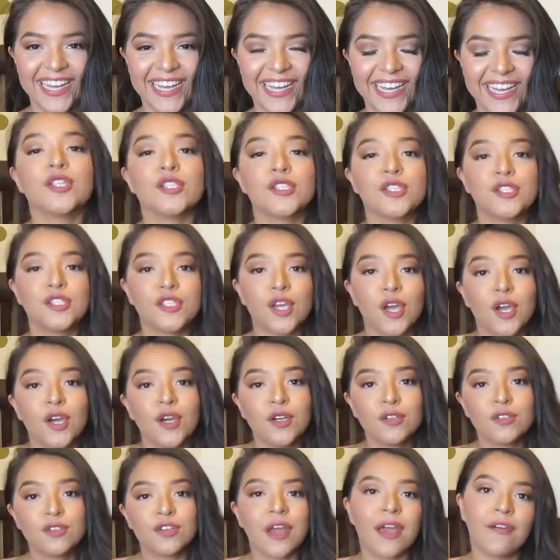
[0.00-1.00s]

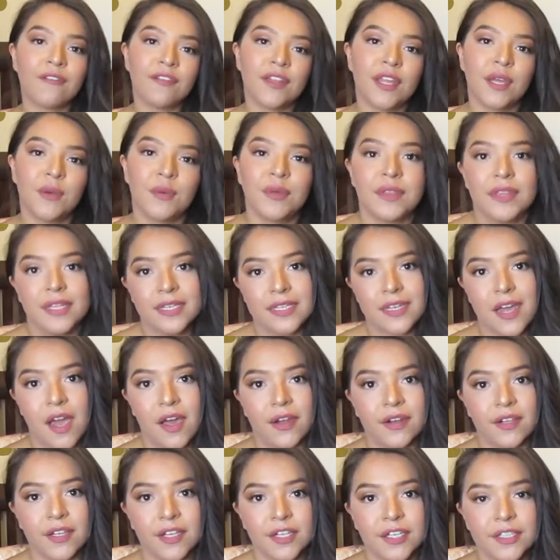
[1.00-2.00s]
So, traveling with a
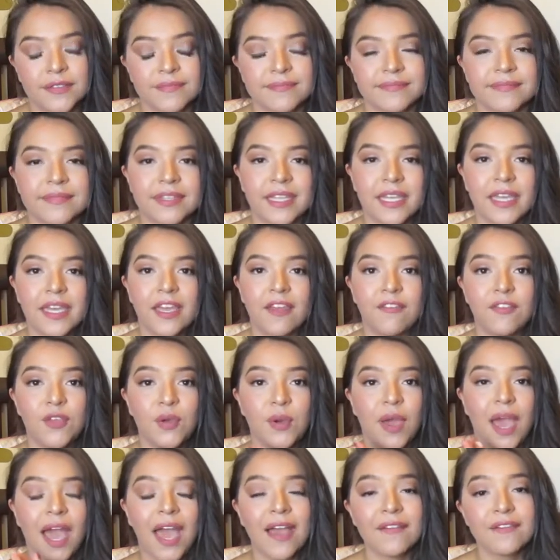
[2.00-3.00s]
toddler. If
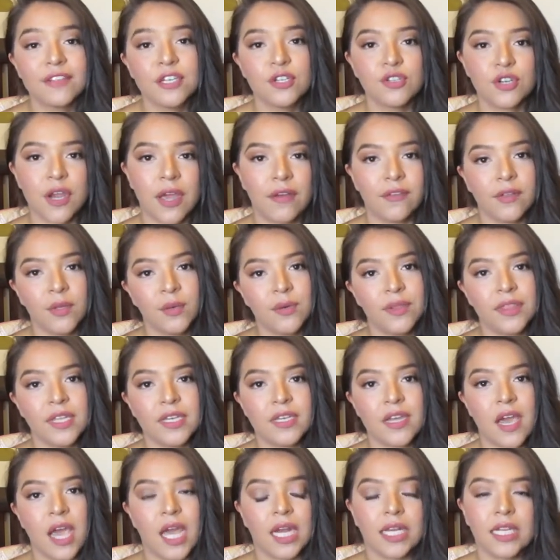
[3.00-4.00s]
you have to travel with a
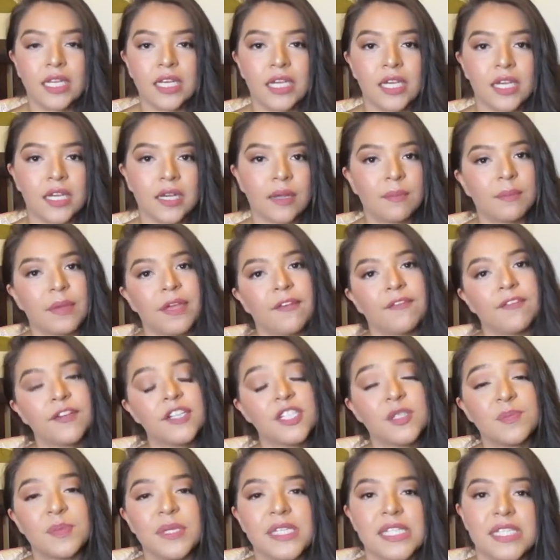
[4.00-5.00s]
toddler, my
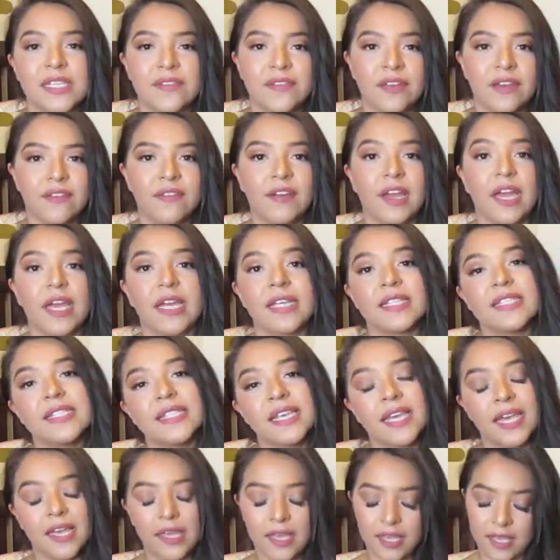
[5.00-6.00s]
first piece of advice
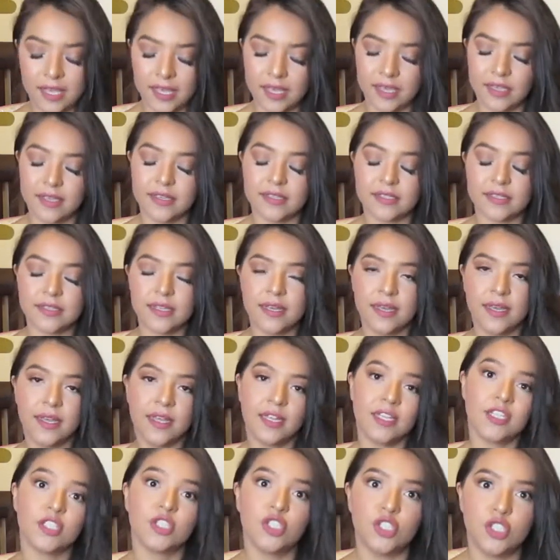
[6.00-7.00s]
is
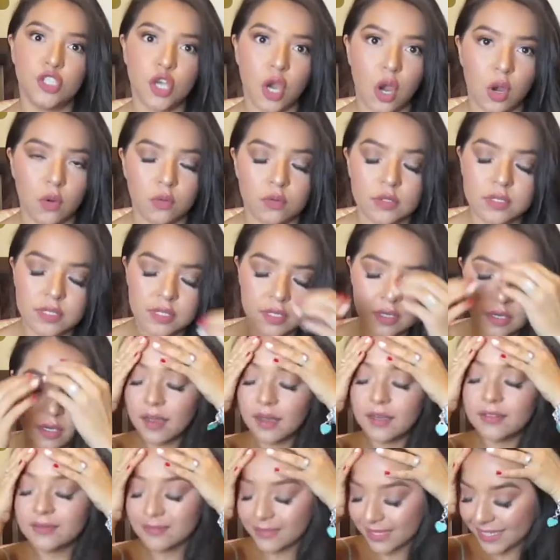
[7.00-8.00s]
don't.
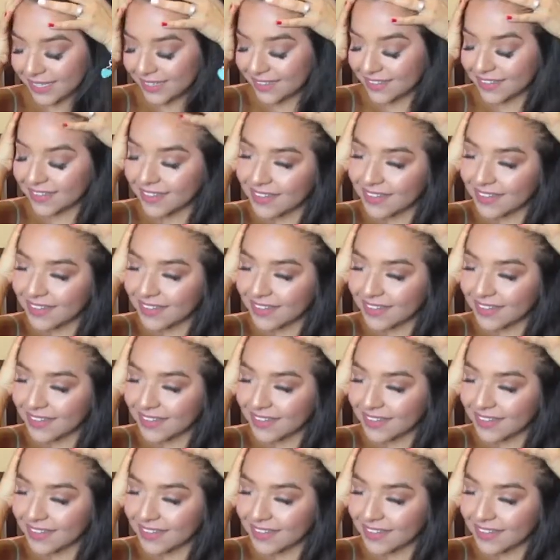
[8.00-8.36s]
Oh my god.